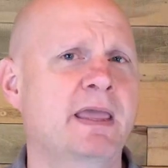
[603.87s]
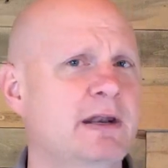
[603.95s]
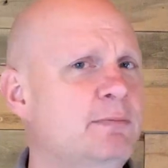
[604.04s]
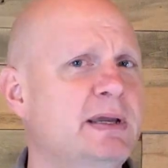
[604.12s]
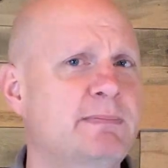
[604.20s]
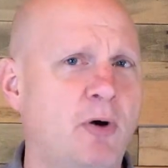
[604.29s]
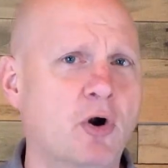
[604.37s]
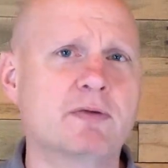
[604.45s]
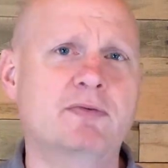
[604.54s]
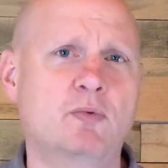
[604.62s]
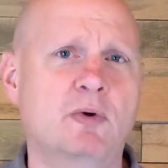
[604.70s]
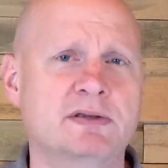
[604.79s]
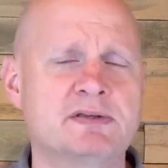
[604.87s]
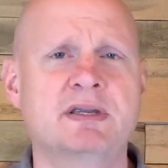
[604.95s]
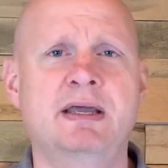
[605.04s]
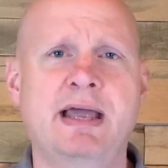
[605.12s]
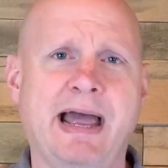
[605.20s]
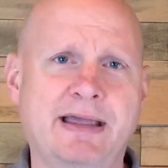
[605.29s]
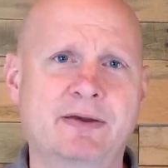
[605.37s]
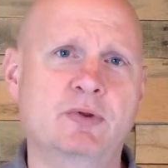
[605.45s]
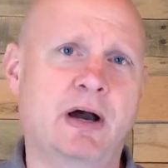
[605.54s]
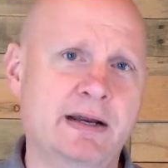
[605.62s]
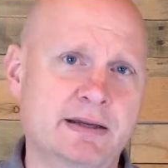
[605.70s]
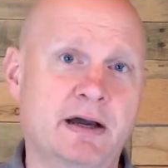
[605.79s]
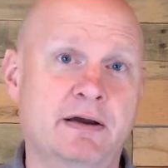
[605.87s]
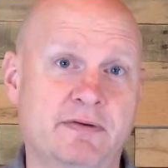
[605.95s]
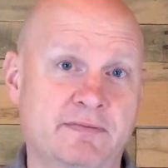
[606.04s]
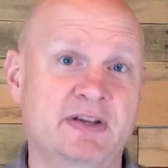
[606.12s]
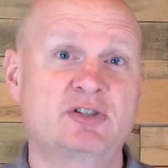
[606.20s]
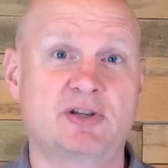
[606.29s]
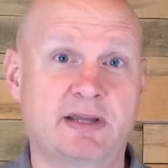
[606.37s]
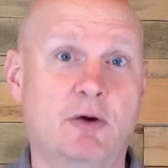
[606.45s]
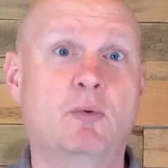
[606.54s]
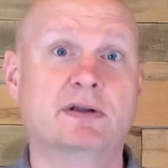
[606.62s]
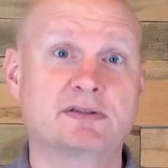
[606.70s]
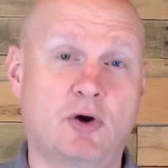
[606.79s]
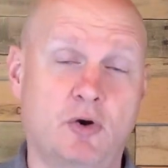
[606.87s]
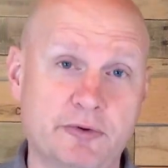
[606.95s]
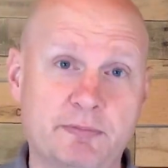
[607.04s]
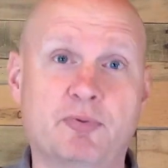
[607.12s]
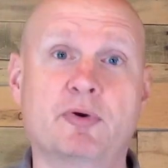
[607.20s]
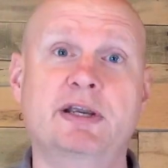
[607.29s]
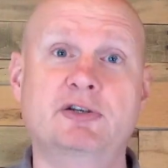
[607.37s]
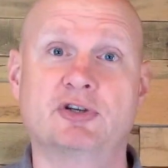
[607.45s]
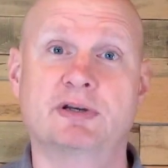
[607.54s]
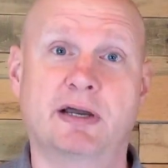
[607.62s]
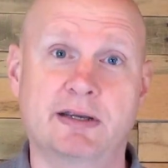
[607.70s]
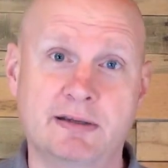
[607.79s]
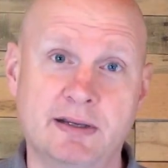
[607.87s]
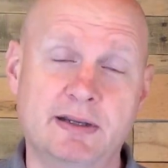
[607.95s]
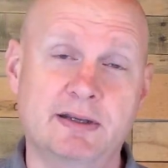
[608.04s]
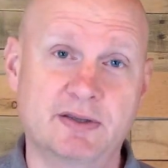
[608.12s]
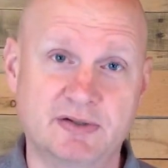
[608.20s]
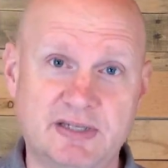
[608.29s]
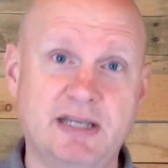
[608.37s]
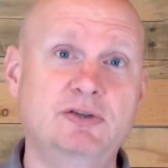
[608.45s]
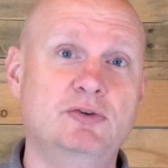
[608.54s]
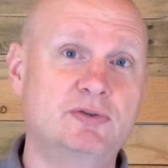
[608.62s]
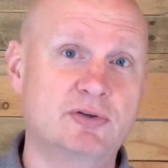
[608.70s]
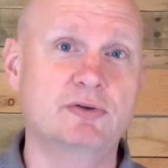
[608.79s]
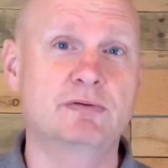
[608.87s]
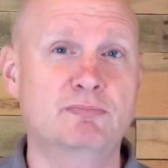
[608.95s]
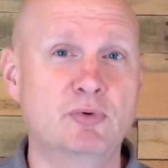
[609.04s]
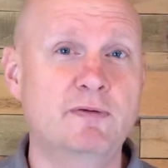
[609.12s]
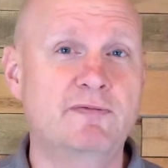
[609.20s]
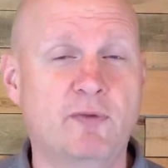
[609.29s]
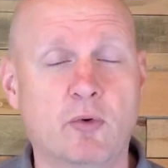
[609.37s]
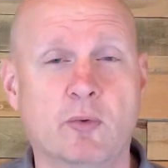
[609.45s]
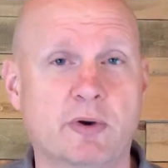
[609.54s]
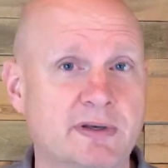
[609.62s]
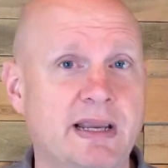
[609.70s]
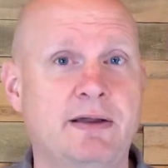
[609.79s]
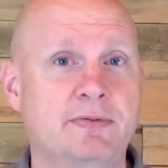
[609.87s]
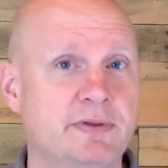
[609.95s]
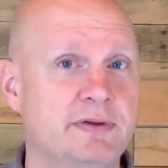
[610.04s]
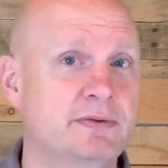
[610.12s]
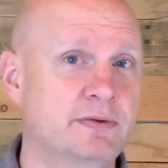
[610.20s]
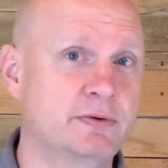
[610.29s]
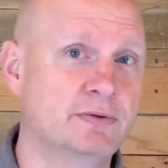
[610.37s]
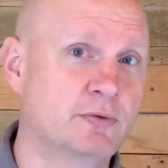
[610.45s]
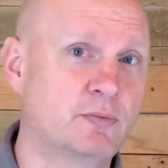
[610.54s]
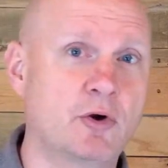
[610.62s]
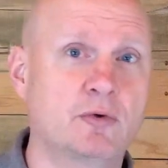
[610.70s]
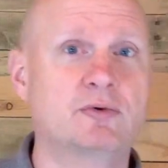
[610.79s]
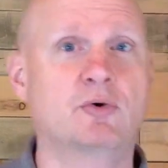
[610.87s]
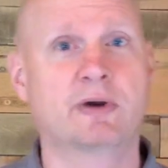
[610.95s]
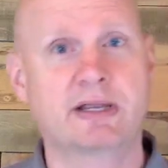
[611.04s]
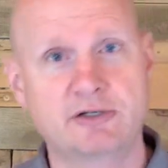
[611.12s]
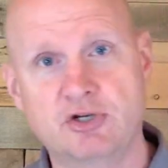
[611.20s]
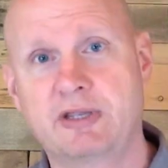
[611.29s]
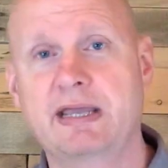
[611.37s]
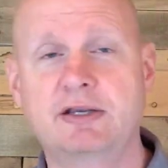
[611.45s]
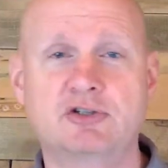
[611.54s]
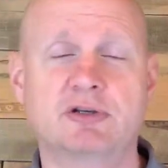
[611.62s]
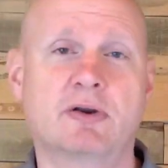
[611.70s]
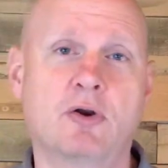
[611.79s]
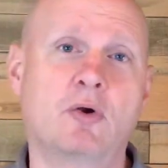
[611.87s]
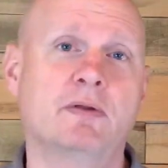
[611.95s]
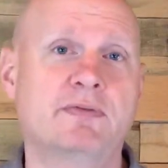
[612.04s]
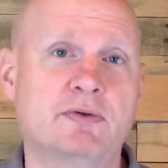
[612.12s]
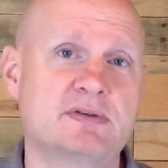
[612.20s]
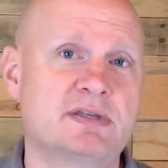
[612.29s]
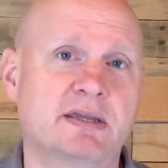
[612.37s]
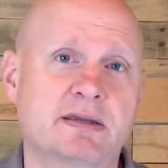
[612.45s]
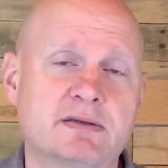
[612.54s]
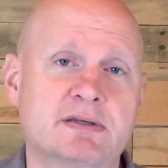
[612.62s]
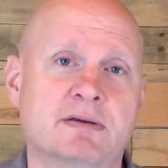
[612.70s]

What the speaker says: And a big part of it was, I eventually was called to preach, and I continued to move forward down the road toward education and all of those things.